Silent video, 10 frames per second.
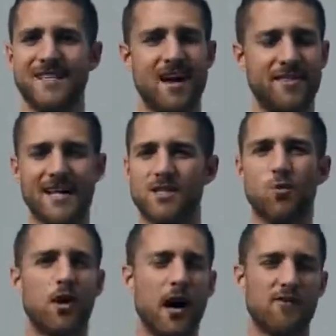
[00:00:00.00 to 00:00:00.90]
Now that's a
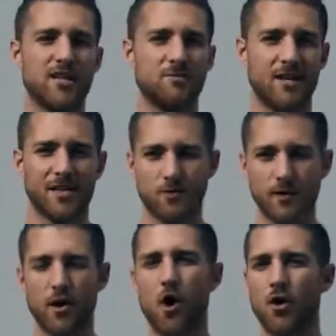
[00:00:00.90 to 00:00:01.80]
workout regimen. That's
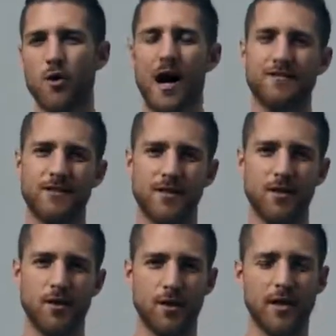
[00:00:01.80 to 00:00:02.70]
really all you have to
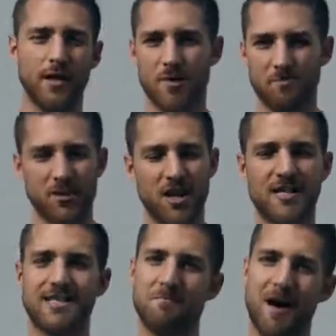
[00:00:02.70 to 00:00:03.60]
do. You can
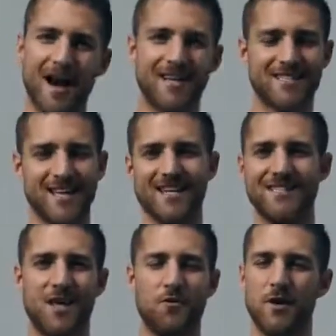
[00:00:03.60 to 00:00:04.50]
plus and minus things
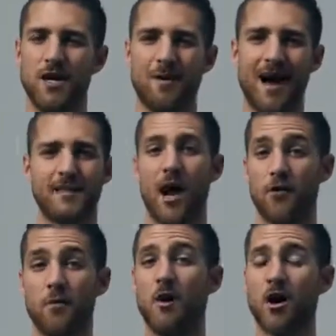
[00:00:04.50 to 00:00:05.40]
that you read about that
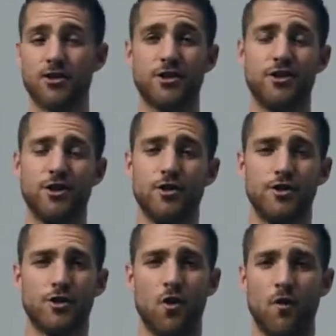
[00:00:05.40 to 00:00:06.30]
other boxers do.
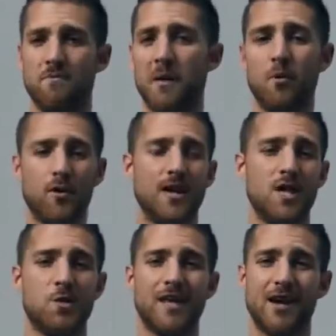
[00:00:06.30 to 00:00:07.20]
So maybe one day
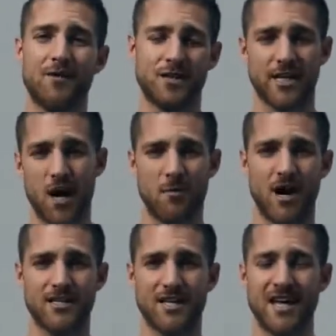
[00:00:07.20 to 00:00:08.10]
you want to get rid of shadow
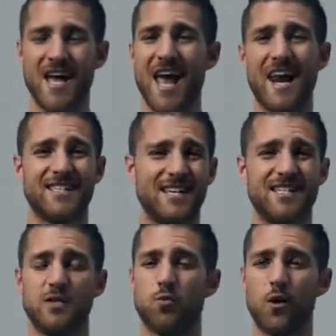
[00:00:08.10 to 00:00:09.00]
boxing and instead
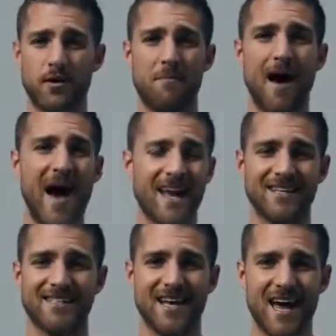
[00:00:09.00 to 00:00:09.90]
just work the bag
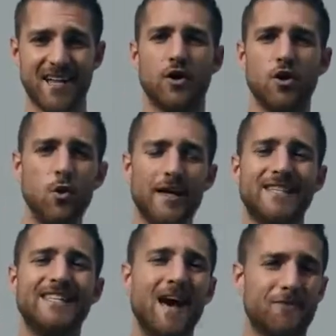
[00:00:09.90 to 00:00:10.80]
instead. You can
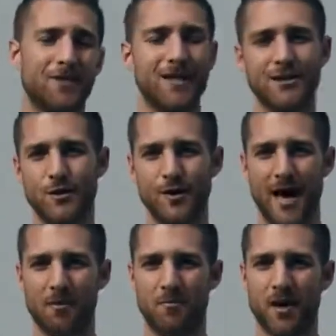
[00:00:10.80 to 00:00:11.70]
definitely do
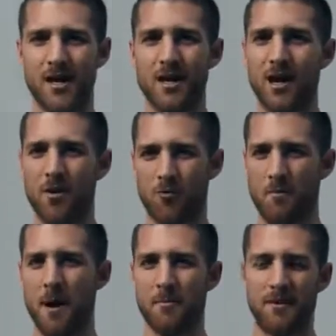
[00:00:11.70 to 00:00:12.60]
that. But
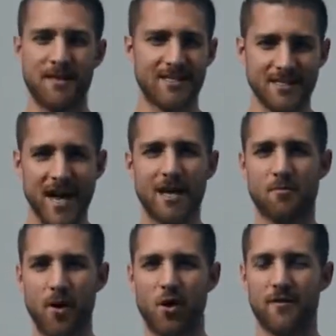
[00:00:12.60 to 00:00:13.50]
remember, this second
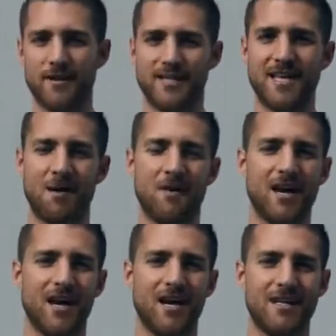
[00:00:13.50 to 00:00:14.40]
part of this segment
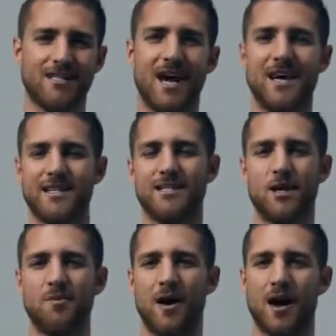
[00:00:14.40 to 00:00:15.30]
here is not
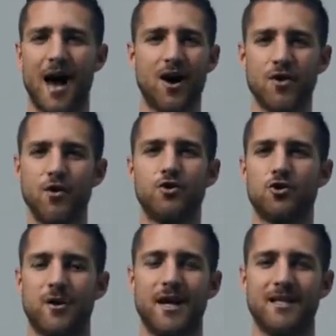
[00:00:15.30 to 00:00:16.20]
necessarily about how do you
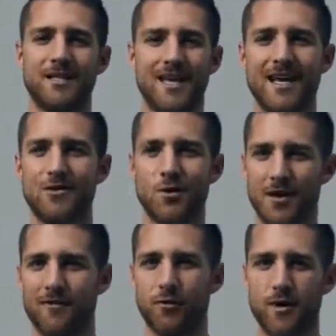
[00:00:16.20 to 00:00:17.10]
train to get to a
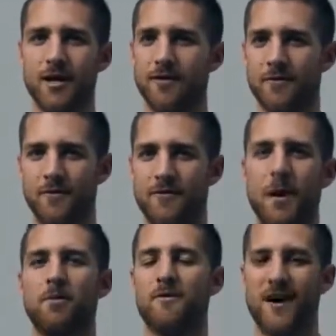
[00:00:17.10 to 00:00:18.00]
level where you can
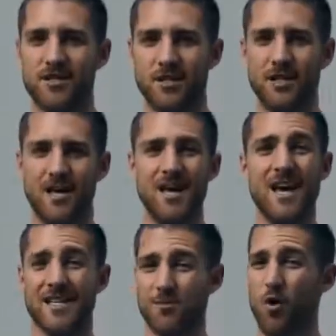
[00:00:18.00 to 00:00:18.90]
fight professionally.
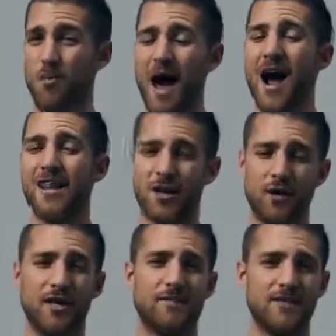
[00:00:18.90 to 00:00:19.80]
It's more about how do you
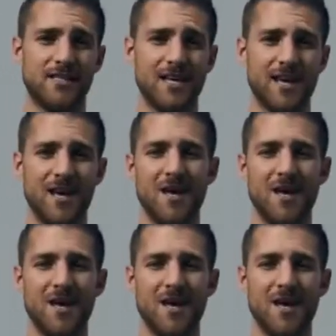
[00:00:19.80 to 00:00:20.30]
create the physique.